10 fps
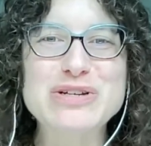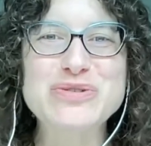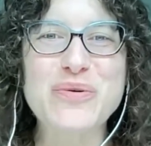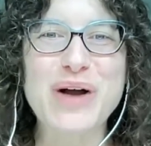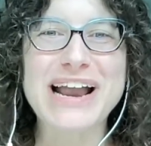
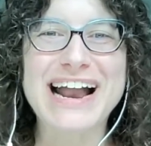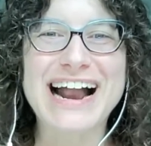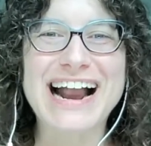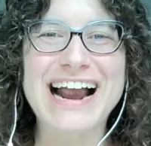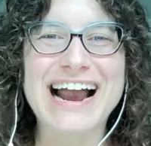So
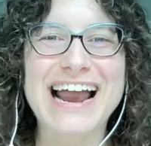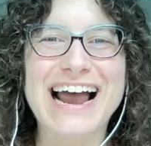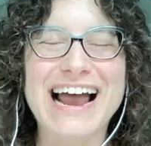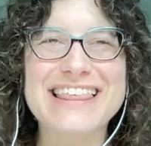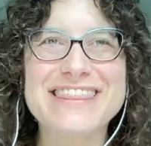
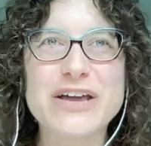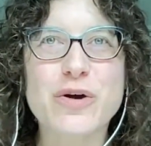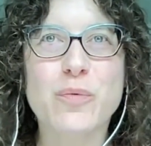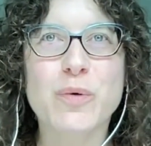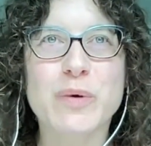I
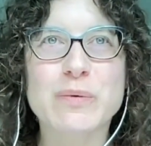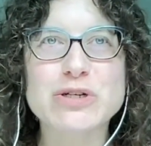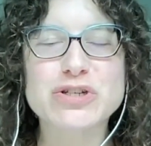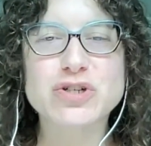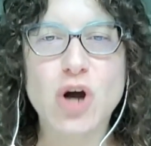think what we were
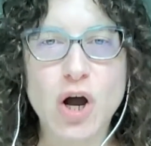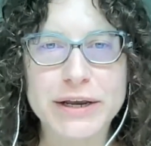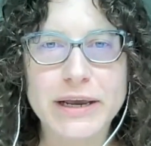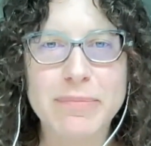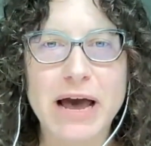just
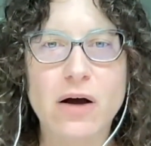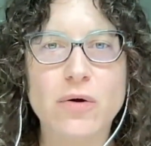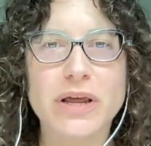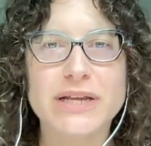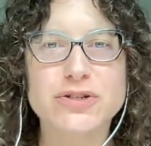talking
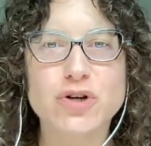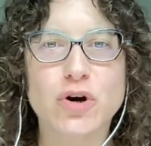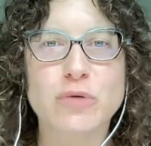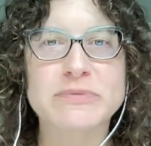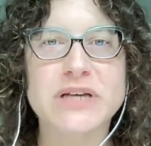about in
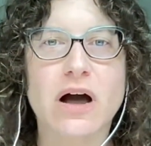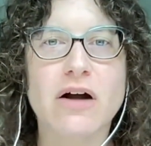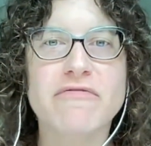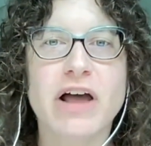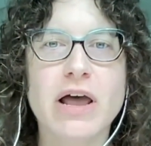terms
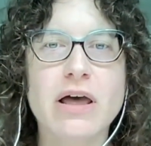of